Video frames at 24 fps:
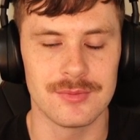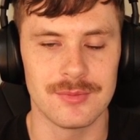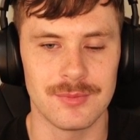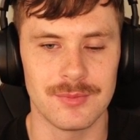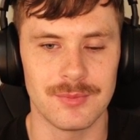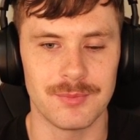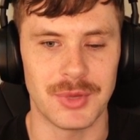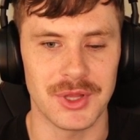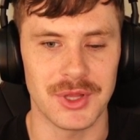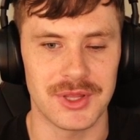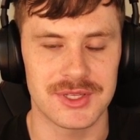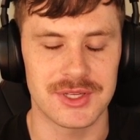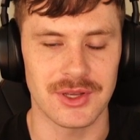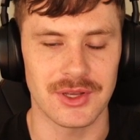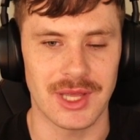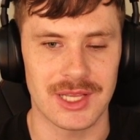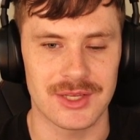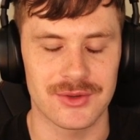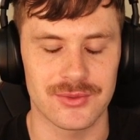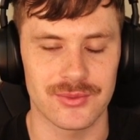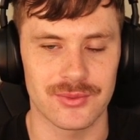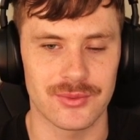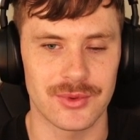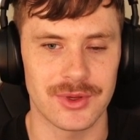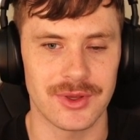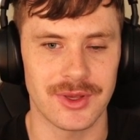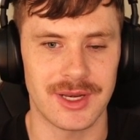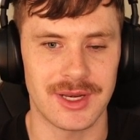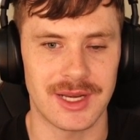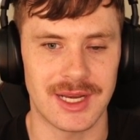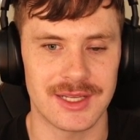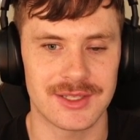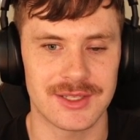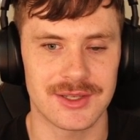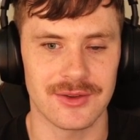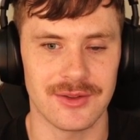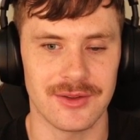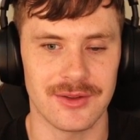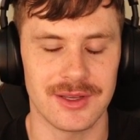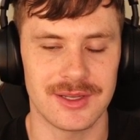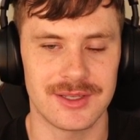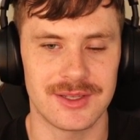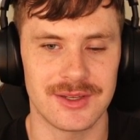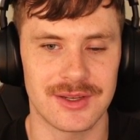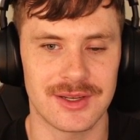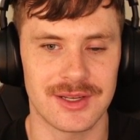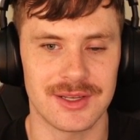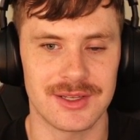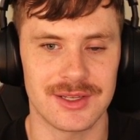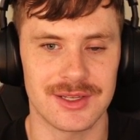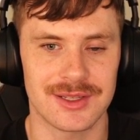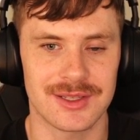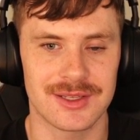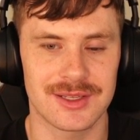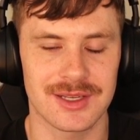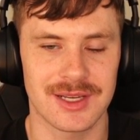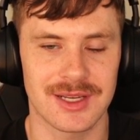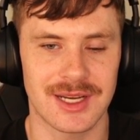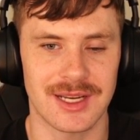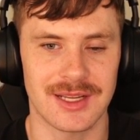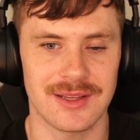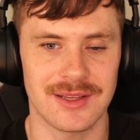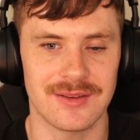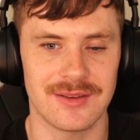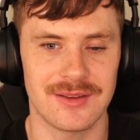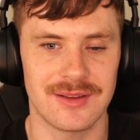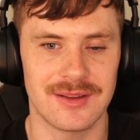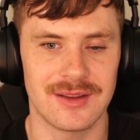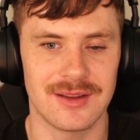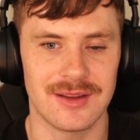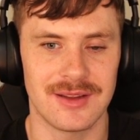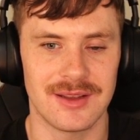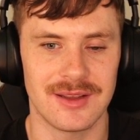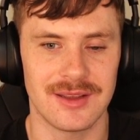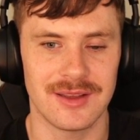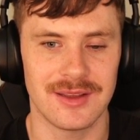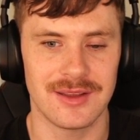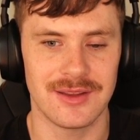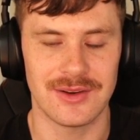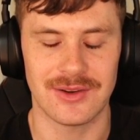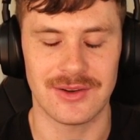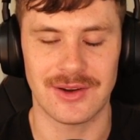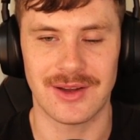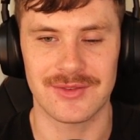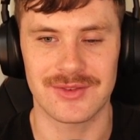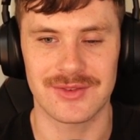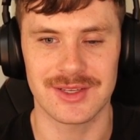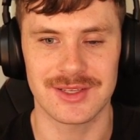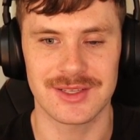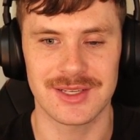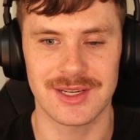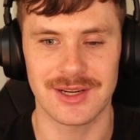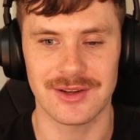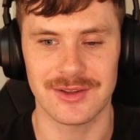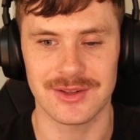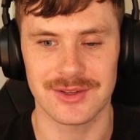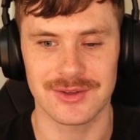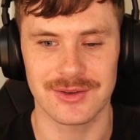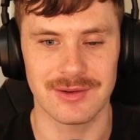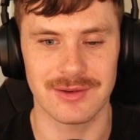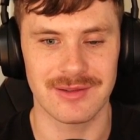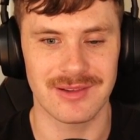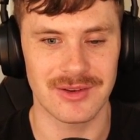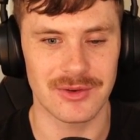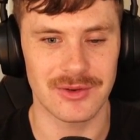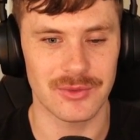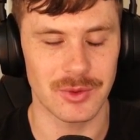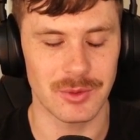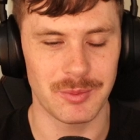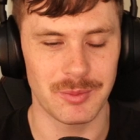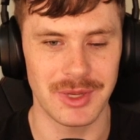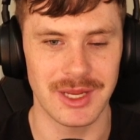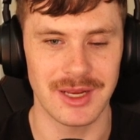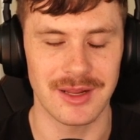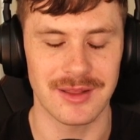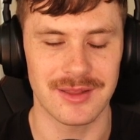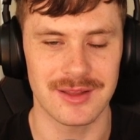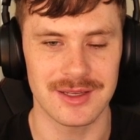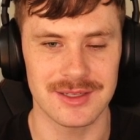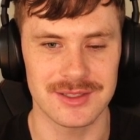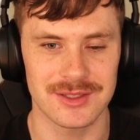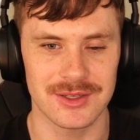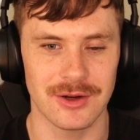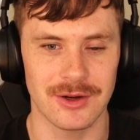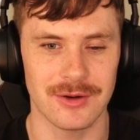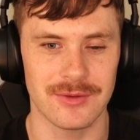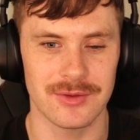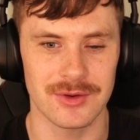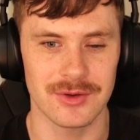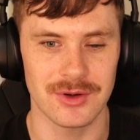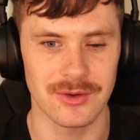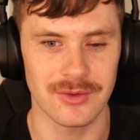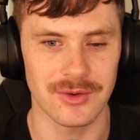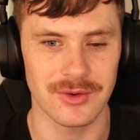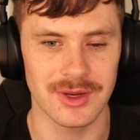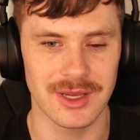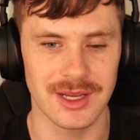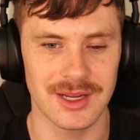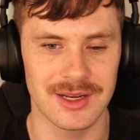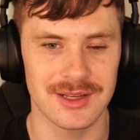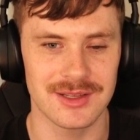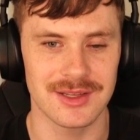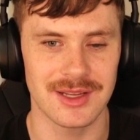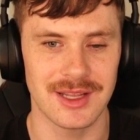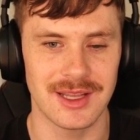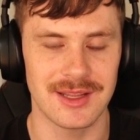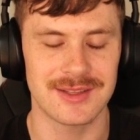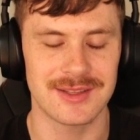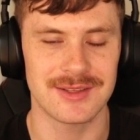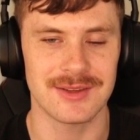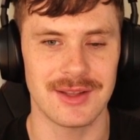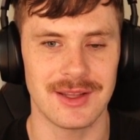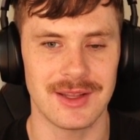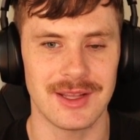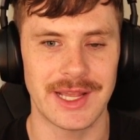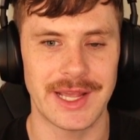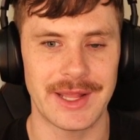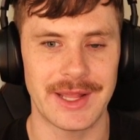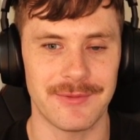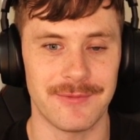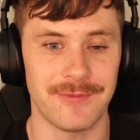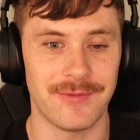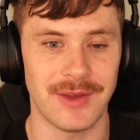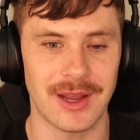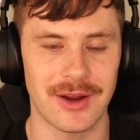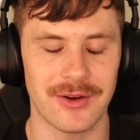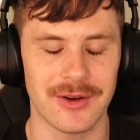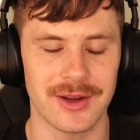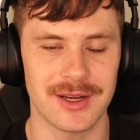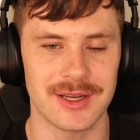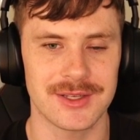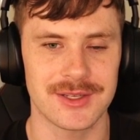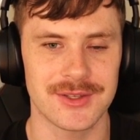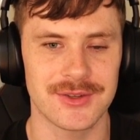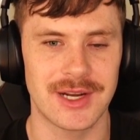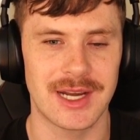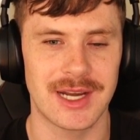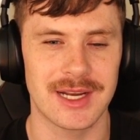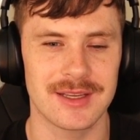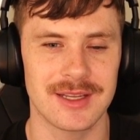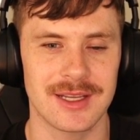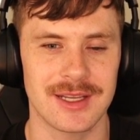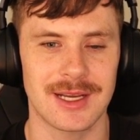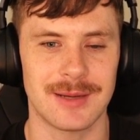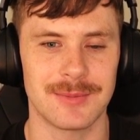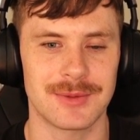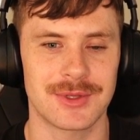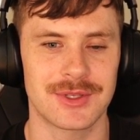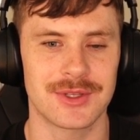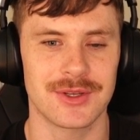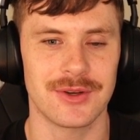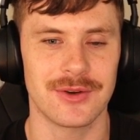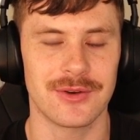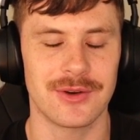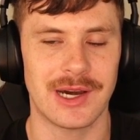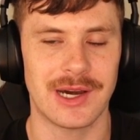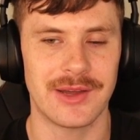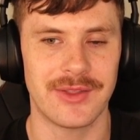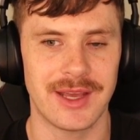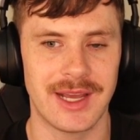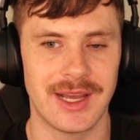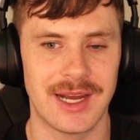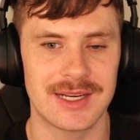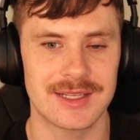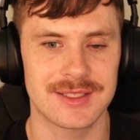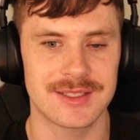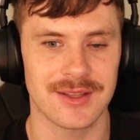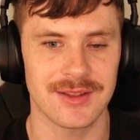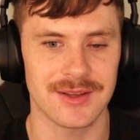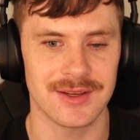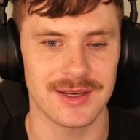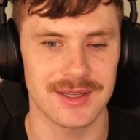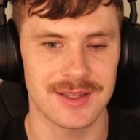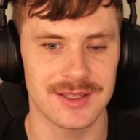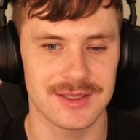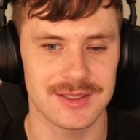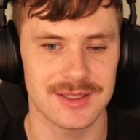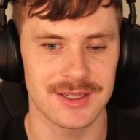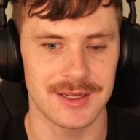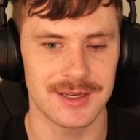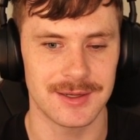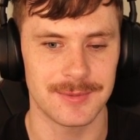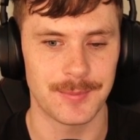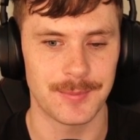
But still, that's really nice. So at least you can just you don't have to just hear the screen reader repeating things over and over again. It's very distracting. I'm so glad they added something like this in.